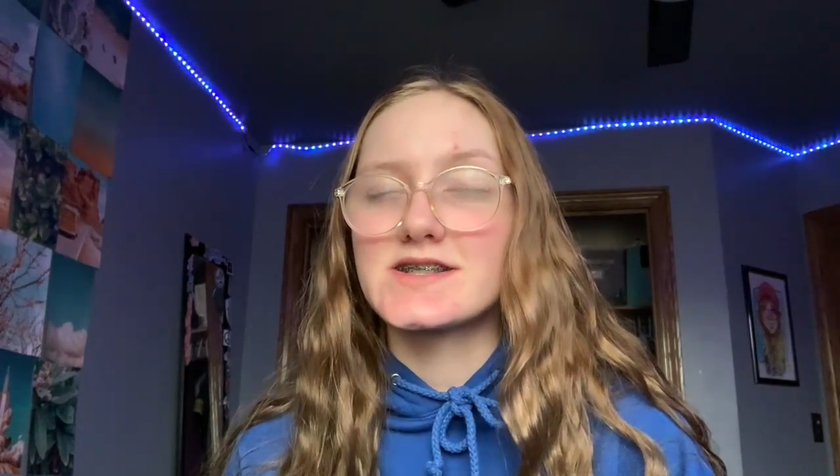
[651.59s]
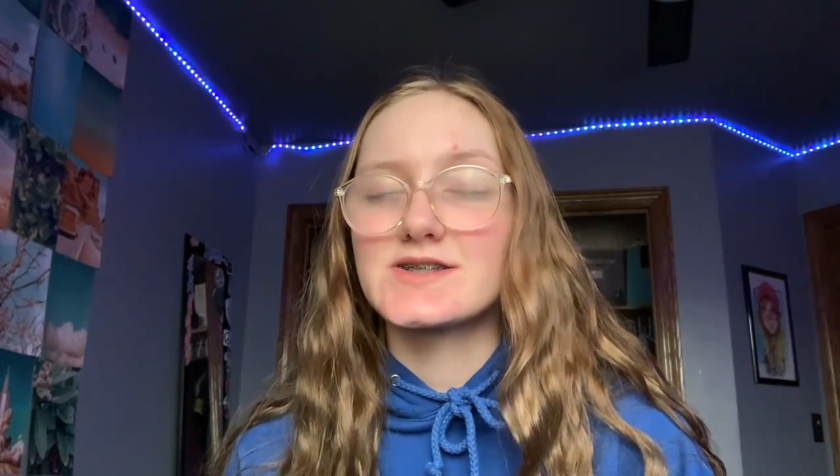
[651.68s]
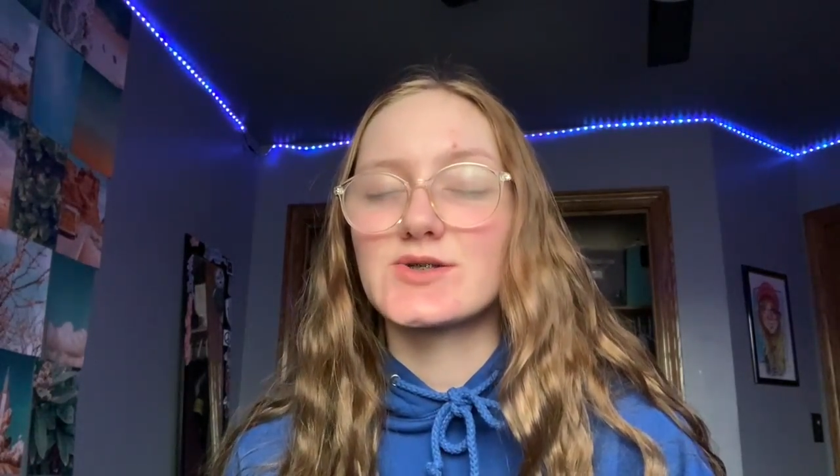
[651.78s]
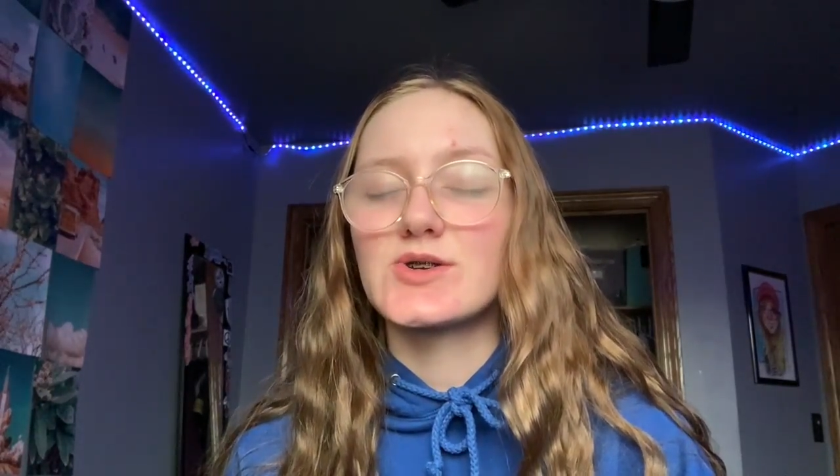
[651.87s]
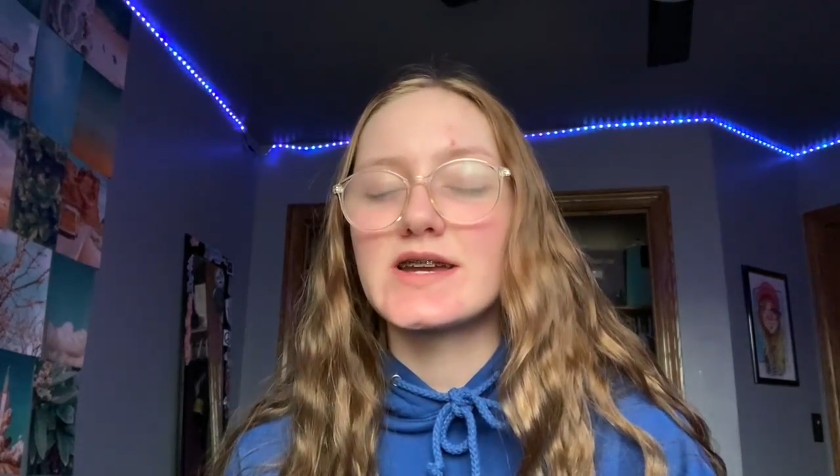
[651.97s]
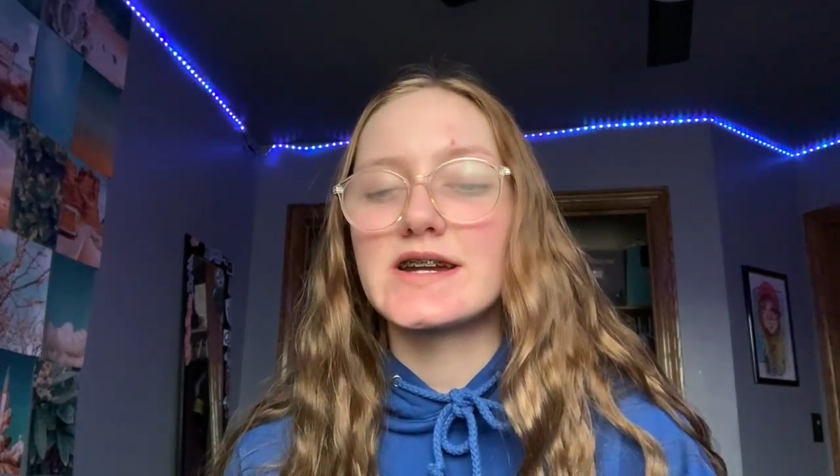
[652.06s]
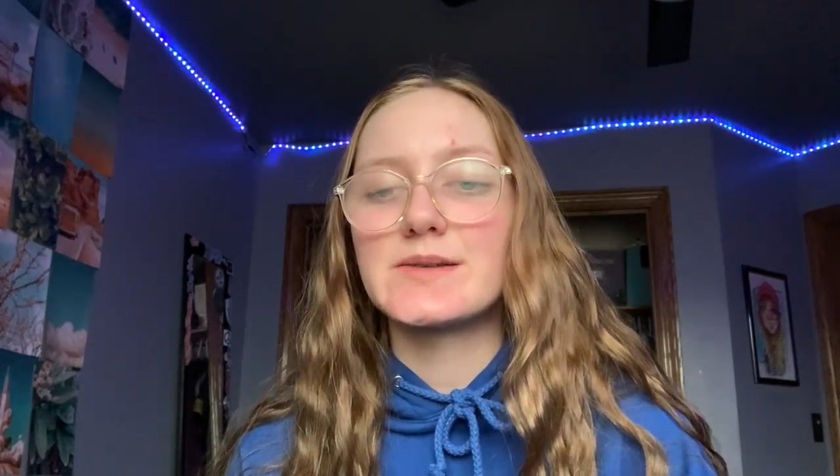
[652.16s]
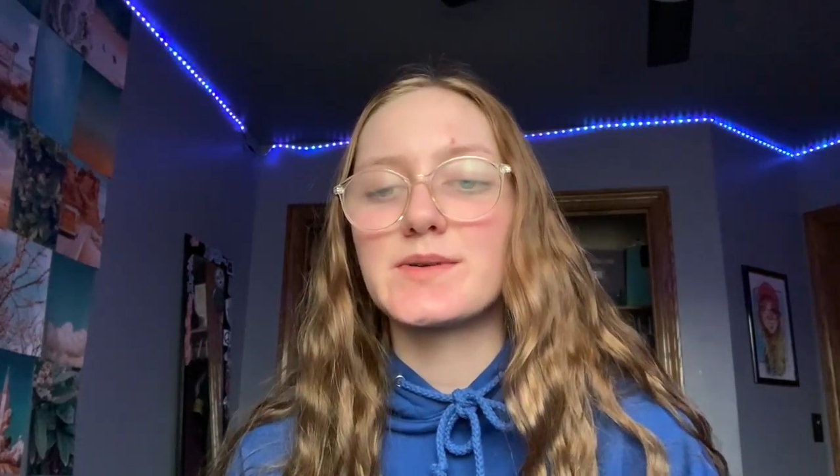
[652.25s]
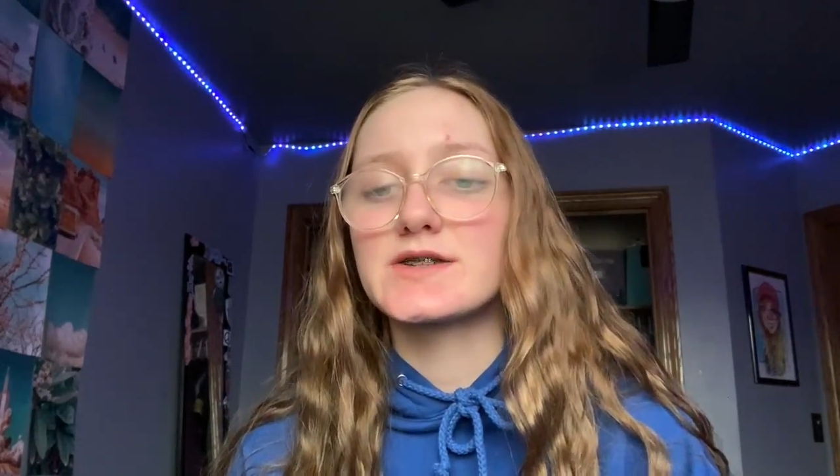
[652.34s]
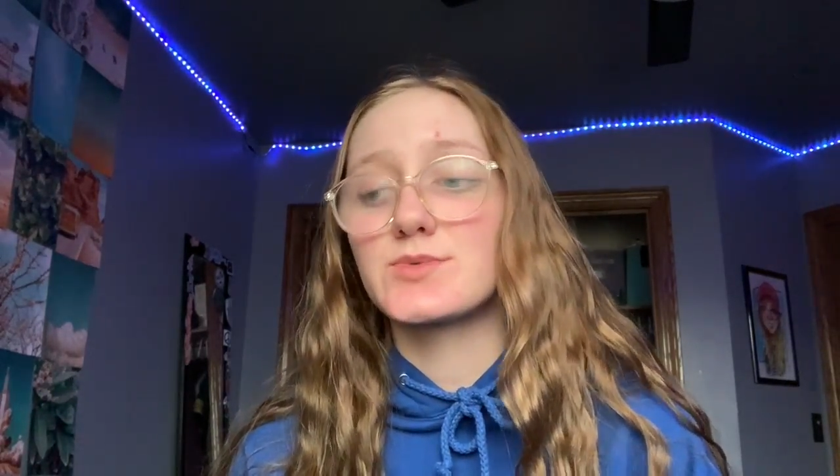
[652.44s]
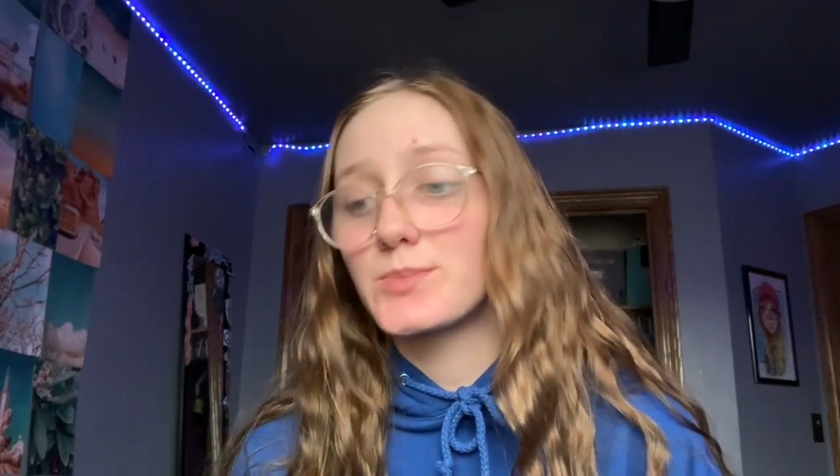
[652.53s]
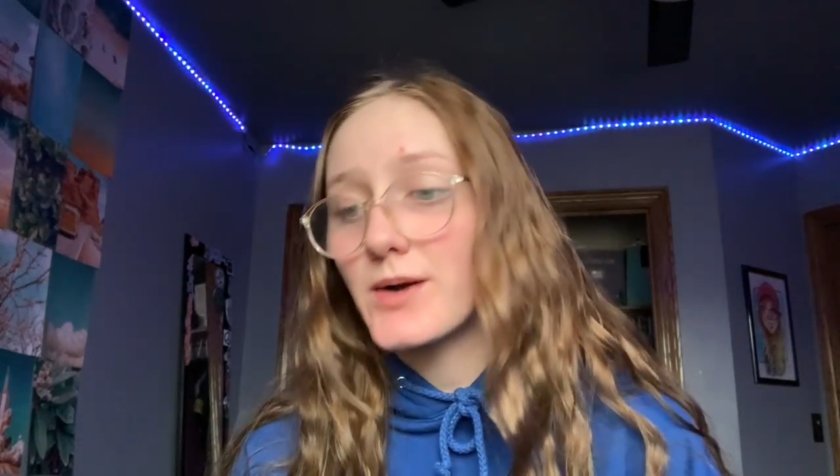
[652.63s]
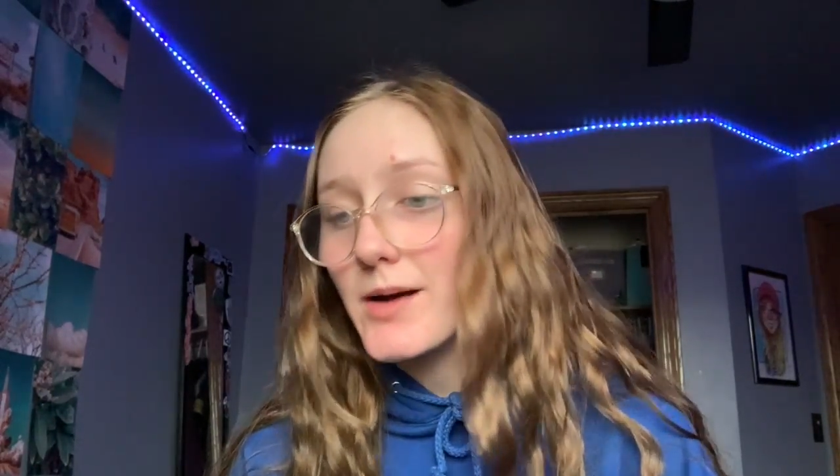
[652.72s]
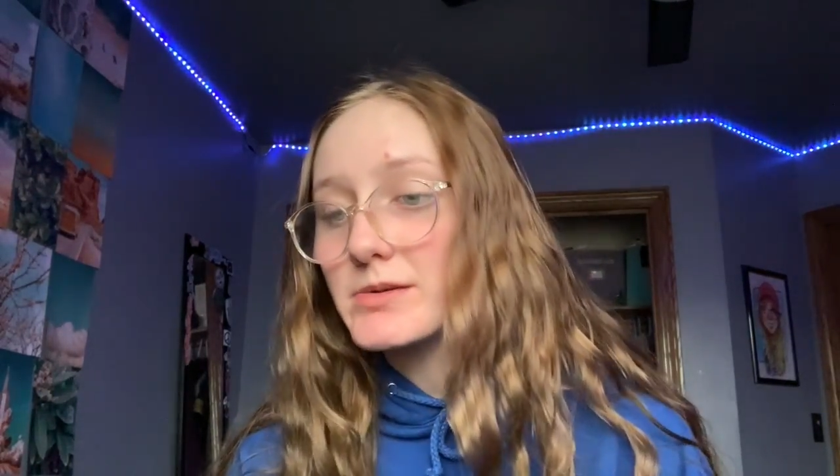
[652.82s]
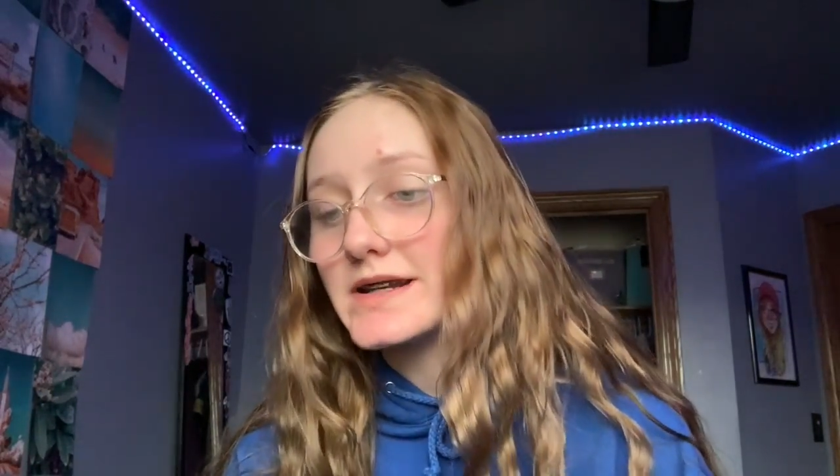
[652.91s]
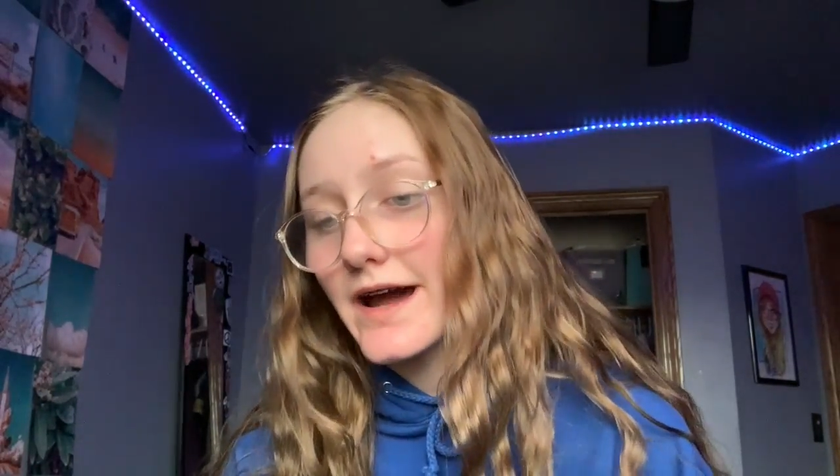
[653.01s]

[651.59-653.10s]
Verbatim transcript: of the school year because we're probably